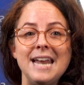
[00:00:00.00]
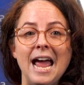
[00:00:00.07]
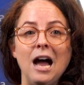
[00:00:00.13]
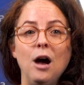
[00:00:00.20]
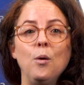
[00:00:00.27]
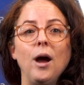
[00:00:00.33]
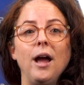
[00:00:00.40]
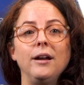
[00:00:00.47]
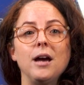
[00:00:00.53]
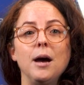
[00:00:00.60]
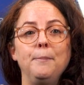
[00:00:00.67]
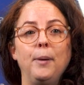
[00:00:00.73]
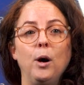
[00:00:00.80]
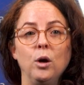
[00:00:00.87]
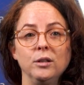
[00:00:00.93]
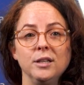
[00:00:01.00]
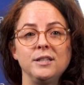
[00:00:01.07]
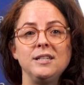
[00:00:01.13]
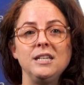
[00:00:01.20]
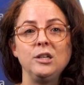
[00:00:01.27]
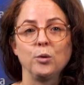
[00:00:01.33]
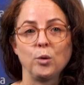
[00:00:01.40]
now at a
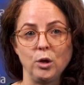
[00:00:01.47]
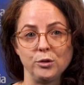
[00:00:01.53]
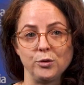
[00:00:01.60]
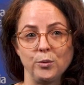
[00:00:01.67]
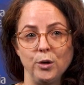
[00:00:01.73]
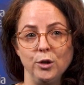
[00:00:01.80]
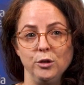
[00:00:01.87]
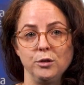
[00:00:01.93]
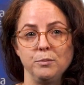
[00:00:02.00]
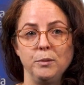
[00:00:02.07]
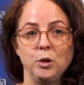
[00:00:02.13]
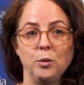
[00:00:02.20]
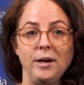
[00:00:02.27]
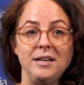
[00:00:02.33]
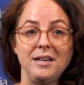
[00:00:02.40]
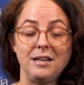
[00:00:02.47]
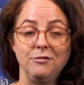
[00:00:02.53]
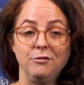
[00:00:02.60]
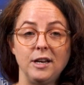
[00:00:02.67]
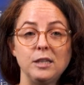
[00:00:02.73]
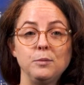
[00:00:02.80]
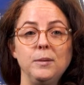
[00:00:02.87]
policy crossroads between
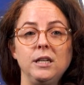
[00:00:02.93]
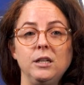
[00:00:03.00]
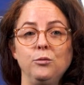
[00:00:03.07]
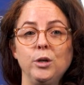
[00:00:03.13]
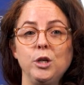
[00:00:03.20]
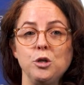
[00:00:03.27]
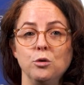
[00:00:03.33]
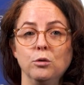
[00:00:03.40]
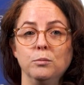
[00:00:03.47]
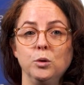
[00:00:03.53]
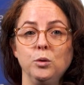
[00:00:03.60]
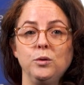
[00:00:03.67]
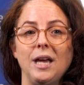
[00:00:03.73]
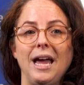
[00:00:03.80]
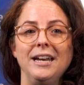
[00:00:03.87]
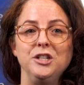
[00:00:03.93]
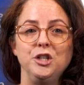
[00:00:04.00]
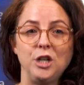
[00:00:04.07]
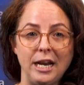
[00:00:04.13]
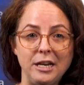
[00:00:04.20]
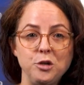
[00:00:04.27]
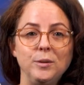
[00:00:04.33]
investment in renewables
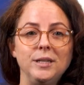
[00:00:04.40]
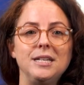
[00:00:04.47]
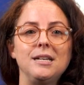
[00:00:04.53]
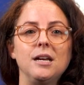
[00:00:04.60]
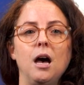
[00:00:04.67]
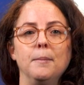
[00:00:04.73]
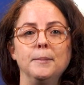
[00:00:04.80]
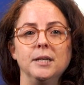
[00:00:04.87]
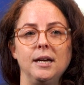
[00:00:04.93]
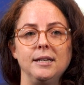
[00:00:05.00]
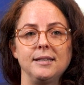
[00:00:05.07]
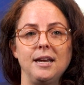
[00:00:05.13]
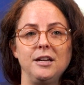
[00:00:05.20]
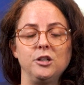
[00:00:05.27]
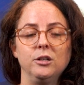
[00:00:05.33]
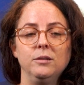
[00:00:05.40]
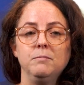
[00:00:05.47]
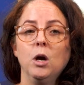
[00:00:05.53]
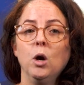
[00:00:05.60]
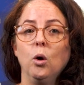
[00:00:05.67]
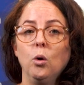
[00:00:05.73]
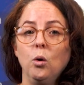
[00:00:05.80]
and genuine
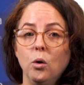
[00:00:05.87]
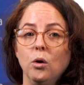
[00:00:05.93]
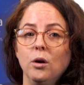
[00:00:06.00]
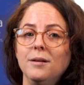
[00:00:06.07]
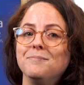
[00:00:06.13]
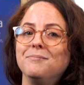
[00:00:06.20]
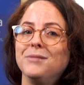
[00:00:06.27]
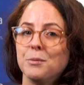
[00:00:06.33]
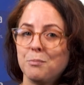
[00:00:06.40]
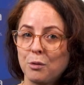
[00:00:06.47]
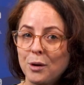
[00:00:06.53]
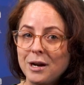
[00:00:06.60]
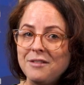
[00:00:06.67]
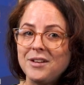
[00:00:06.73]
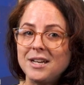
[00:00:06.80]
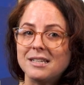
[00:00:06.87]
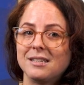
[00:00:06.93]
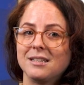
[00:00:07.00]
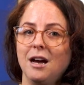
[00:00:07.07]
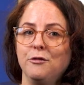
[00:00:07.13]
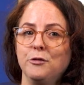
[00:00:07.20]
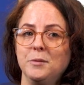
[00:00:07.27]
decarbonisation, or the
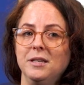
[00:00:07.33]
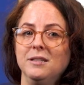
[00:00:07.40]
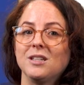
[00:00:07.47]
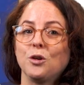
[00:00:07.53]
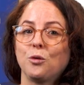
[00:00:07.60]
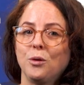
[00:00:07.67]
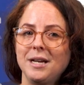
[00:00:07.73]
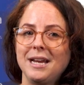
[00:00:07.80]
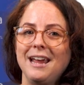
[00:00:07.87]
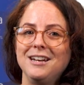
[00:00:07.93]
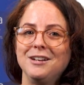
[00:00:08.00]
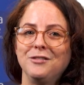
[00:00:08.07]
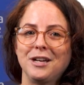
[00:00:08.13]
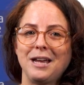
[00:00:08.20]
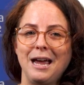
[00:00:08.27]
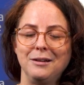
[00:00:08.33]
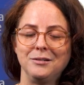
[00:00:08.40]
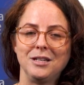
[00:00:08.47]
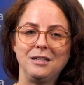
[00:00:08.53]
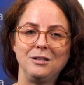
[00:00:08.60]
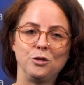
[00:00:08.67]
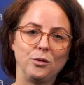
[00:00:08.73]
previous government's creative
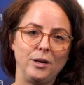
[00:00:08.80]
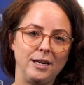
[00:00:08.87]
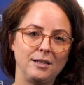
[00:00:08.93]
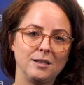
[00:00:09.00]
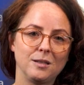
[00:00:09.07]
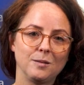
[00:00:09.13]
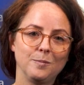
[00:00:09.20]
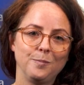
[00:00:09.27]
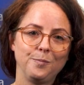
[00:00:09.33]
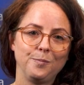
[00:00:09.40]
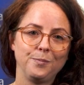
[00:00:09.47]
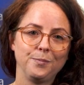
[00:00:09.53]
accounting tricks.